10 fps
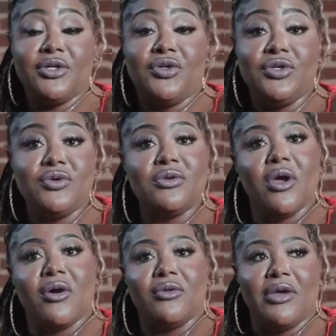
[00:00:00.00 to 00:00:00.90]
Do you
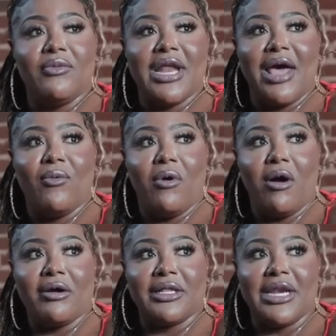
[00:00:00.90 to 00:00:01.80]
know that when I
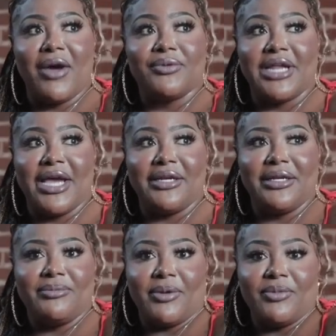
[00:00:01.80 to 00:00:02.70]
walked and I was like,
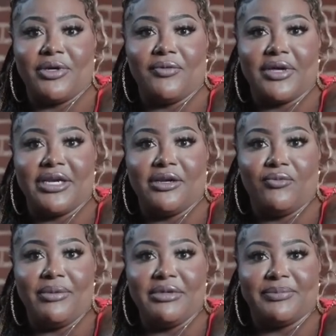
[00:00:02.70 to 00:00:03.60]
I'm gonna get in the
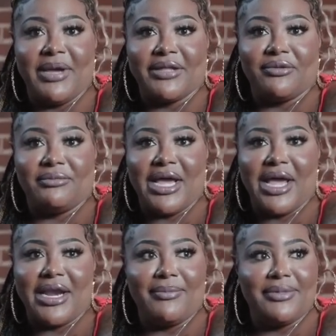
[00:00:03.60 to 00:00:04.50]
women's bathroom
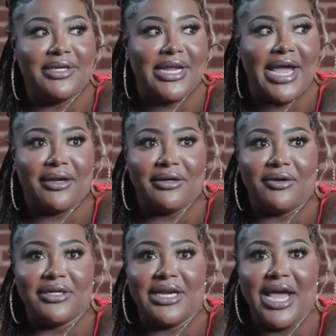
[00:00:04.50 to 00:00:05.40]
line, I'm looking at how
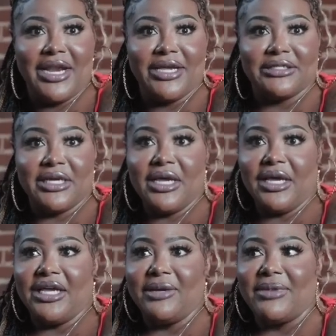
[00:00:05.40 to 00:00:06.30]
long the line is,
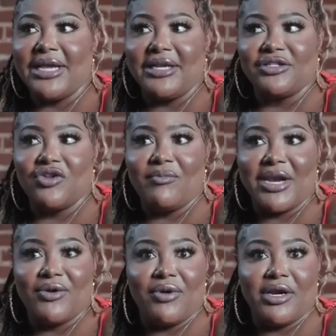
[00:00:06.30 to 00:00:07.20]
and I'm like, there's
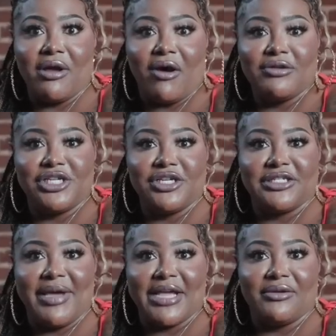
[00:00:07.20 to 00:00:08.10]
nobody going in the all
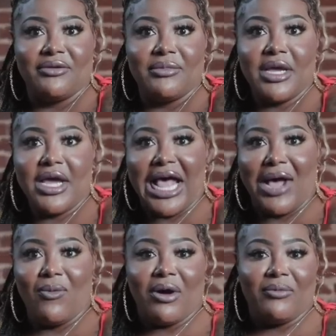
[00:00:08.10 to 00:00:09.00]
genders bathroom?
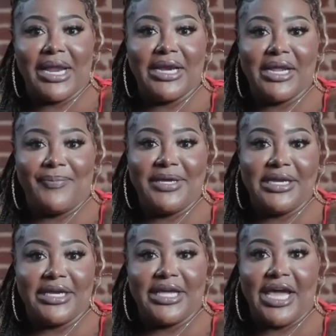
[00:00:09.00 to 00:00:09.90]
I walked right in there,
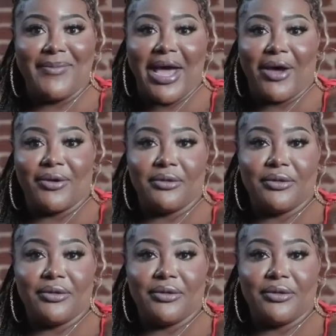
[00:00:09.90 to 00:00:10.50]
peed, and came out.